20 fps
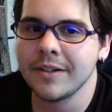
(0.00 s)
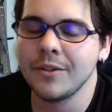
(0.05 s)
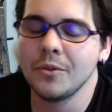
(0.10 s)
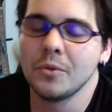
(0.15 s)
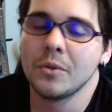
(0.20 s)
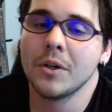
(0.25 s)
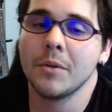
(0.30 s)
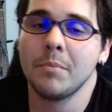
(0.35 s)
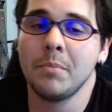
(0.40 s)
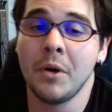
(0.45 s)

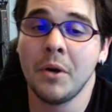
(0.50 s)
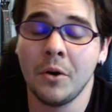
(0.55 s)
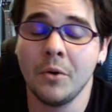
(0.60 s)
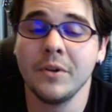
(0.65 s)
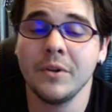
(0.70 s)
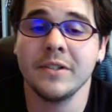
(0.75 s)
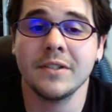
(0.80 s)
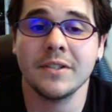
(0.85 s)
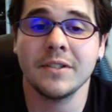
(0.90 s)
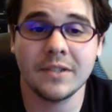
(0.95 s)
your
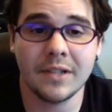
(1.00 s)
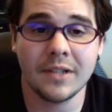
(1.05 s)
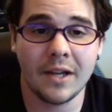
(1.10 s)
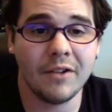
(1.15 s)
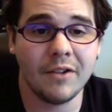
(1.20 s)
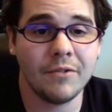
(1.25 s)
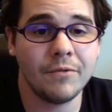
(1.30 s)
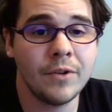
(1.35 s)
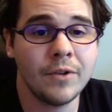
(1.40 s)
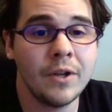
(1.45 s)
opponent's
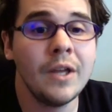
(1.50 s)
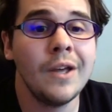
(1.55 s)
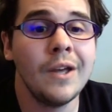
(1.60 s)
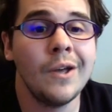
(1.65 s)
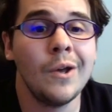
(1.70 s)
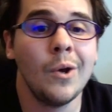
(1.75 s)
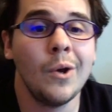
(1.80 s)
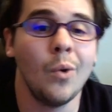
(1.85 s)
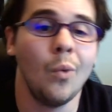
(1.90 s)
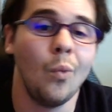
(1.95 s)
stuff
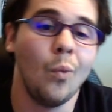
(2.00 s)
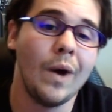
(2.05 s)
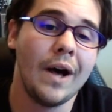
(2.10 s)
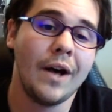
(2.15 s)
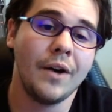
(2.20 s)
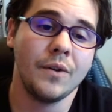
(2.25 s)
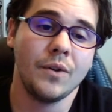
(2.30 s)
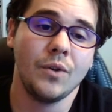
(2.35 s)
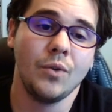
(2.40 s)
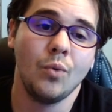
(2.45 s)

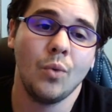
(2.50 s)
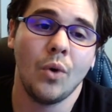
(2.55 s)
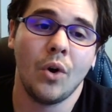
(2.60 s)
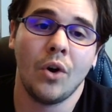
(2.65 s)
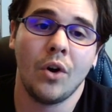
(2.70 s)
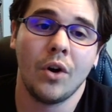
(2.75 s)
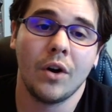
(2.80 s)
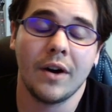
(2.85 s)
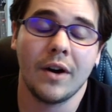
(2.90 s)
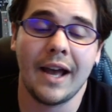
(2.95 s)
while you
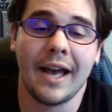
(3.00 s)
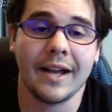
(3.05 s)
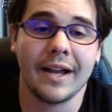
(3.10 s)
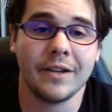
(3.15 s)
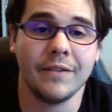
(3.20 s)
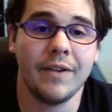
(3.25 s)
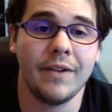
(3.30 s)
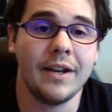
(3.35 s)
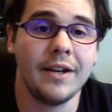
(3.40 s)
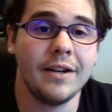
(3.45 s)
are
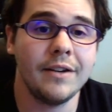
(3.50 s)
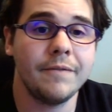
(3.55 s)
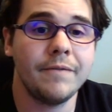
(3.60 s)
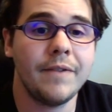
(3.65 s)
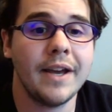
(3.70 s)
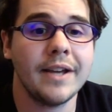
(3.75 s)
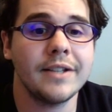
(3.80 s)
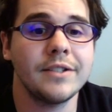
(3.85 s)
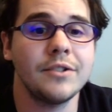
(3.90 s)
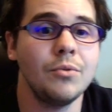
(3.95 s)
activating
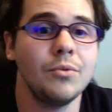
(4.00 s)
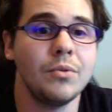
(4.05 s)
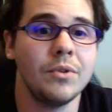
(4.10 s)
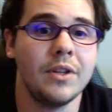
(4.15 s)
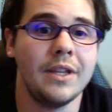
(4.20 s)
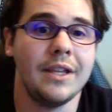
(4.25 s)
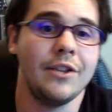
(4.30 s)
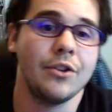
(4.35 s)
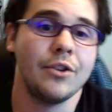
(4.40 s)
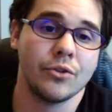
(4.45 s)
effects to
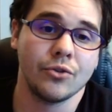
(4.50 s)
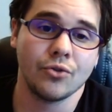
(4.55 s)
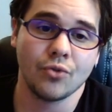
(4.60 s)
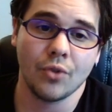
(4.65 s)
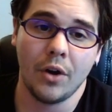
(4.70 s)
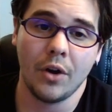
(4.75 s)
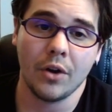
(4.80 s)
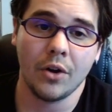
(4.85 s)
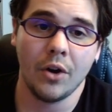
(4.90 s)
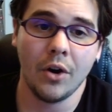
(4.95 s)
either
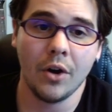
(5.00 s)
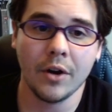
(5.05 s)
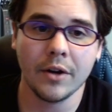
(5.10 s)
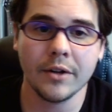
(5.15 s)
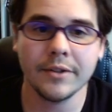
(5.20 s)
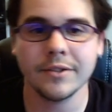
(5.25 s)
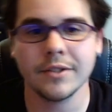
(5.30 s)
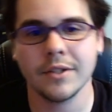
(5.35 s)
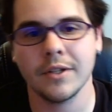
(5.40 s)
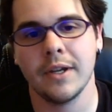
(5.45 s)
draw
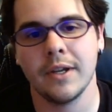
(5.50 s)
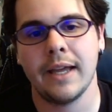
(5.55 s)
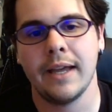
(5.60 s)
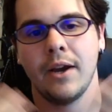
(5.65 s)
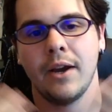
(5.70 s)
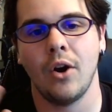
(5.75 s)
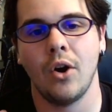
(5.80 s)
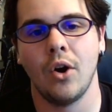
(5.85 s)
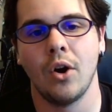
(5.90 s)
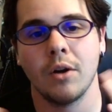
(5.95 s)
cards
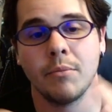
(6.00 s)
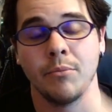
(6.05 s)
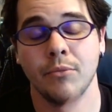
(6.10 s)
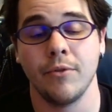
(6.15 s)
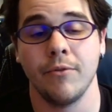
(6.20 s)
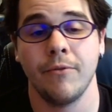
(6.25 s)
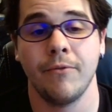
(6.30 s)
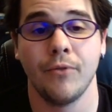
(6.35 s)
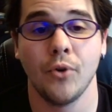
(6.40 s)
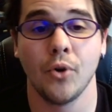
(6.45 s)
or
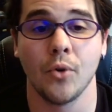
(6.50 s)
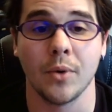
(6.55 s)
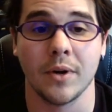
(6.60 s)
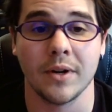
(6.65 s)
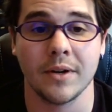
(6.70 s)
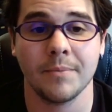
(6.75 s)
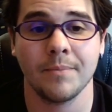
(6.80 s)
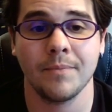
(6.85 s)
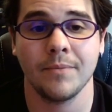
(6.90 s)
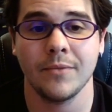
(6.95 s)
move
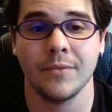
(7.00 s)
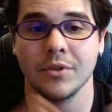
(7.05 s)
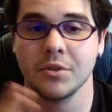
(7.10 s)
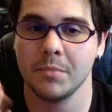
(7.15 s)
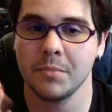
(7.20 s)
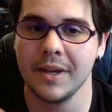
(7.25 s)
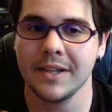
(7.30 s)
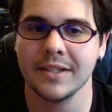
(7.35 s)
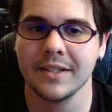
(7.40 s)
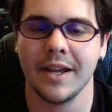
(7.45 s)
forward, which
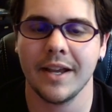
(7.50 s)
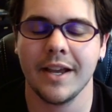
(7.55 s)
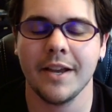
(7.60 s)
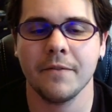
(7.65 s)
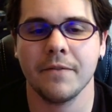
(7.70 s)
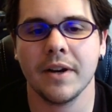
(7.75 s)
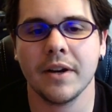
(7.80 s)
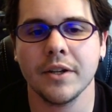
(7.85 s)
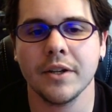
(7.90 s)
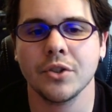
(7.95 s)
makes it a
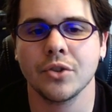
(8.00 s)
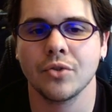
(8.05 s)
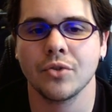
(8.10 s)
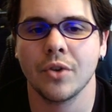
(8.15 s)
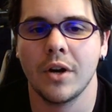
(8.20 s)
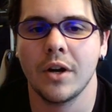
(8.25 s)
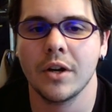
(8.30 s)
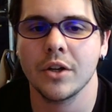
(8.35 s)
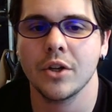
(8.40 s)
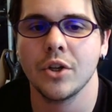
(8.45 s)
very
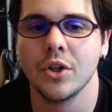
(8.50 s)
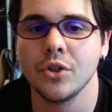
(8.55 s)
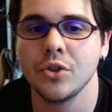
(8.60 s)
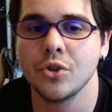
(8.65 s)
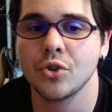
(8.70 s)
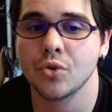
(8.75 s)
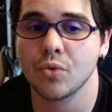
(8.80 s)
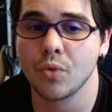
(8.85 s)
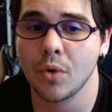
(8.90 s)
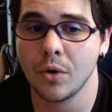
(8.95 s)
strong
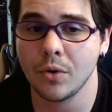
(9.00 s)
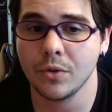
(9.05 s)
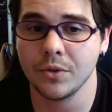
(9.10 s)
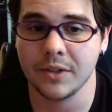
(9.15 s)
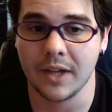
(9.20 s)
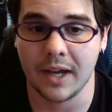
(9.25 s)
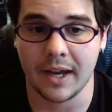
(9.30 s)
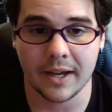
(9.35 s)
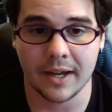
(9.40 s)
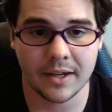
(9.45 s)
control
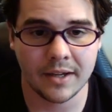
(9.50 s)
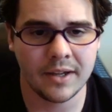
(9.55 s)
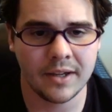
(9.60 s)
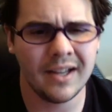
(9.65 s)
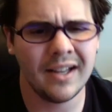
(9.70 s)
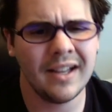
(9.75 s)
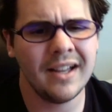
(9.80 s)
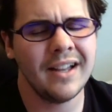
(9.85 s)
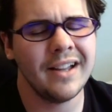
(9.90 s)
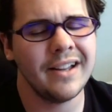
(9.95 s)
deck.
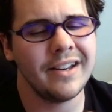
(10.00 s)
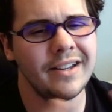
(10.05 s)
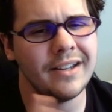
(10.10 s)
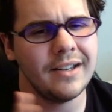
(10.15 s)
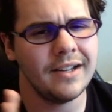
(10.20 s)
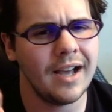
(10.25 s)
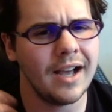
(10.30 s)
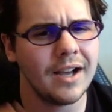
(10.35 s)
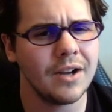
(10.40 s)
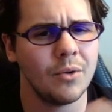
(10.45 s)

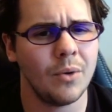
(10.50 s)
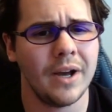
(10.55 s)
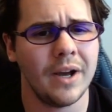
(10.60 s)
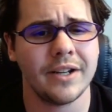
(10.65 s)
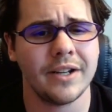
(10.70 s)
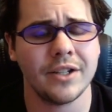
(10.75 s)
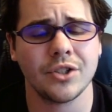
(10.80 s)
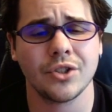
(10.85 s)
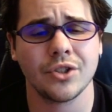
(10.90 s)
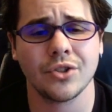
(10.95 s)
Not quite
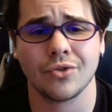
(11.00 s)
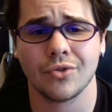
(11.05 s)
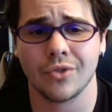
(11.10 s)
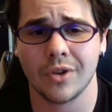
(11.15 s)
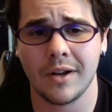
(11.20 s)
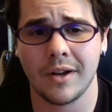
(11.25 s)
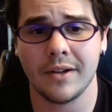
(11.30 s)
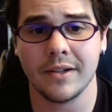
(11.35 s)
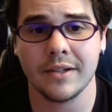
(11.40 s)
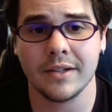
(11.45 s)
as
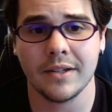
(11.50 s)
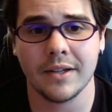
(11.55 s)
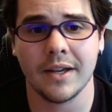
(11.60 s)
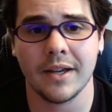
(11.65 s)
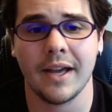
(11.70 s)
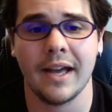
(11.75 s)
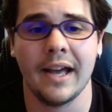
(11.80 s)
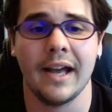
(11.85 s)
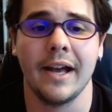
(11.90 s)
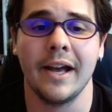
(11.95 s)
strong
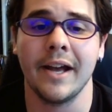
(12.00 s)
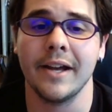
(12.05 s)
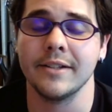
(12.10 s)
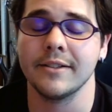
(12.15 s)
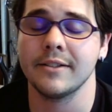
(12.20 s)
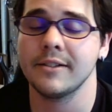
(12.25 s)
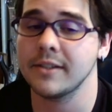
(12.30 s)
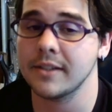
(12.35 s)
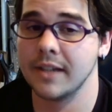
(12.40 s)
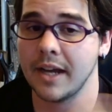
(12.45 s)
as
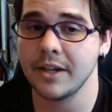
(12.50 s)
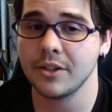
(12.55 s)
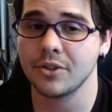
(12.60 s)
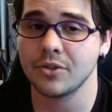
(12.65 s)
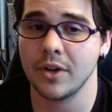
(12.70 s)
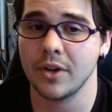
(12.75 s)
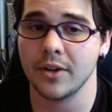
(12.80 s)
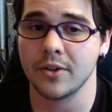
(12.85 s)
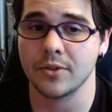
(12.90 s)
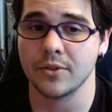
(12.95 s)
Sky
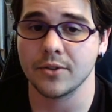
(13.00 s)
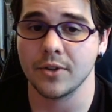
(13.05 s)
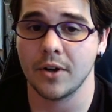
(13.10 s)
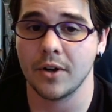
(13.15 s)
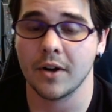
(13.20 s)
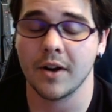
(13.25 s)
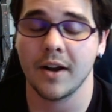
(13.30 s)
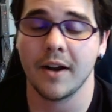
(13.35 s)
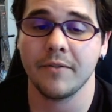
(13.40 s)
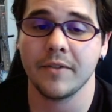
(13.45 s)
Strikers
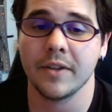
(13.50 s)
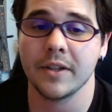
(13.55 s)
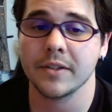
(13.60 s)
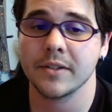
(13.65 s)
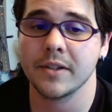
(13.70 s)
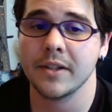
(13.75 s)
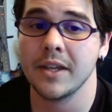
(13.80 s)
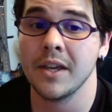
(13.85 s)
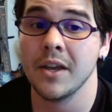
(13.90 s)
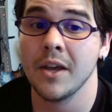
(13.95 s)
are,
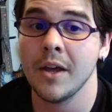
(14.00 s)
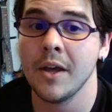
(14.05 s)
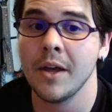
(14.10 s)
obviously,